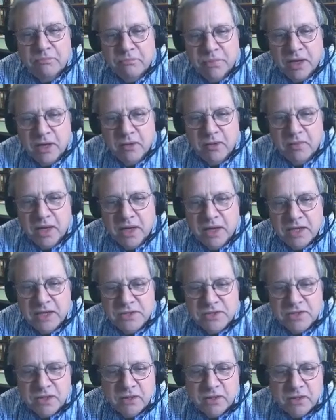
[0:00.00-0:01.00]

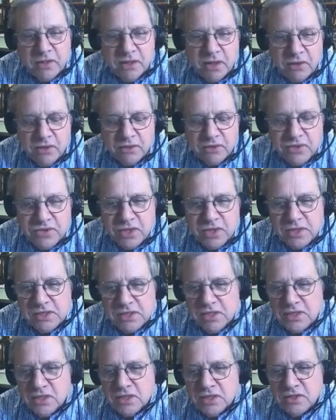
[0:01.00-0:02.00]
biomass and another
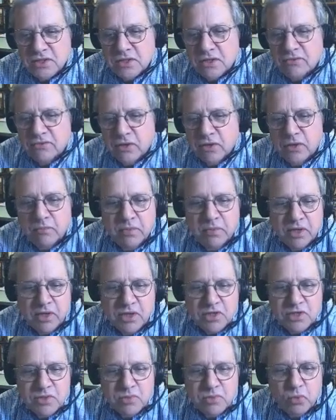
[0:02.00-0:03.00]
66 convert
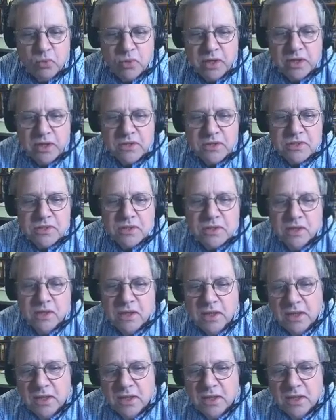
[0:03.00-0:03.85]
municipal waste.